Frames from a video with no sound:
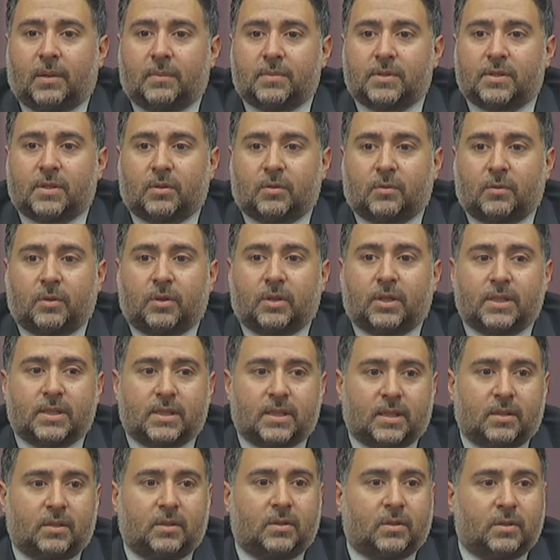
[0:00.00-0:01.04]
So we'll
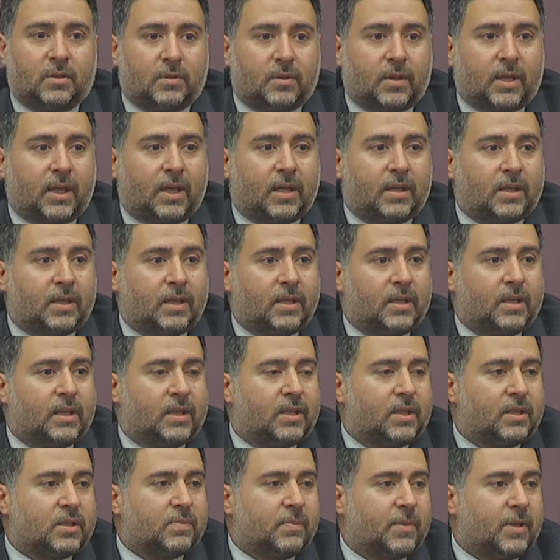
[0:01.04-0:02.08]
continue to do that.
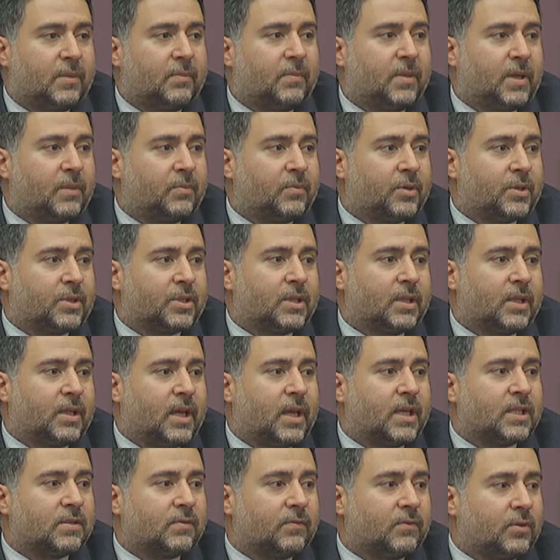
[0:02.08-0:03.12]
There's been a big push in the
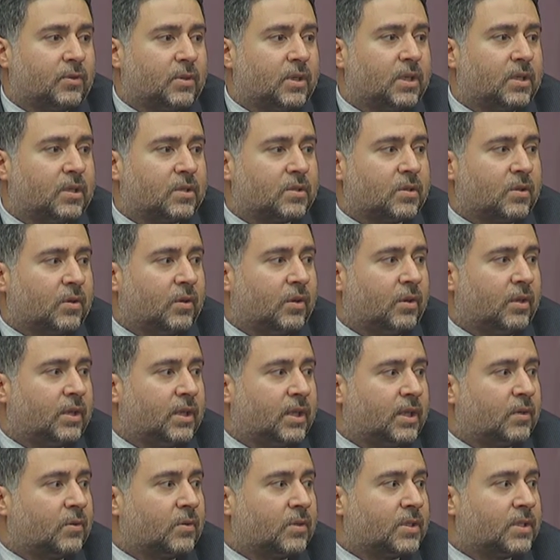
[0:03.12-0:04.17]
last few years on
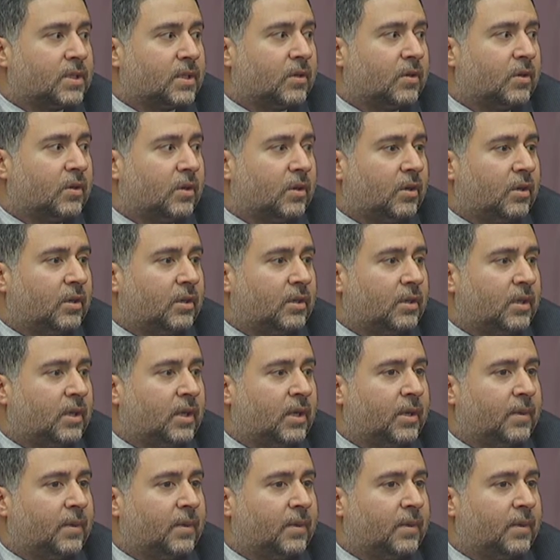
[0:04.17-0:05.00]
increasing our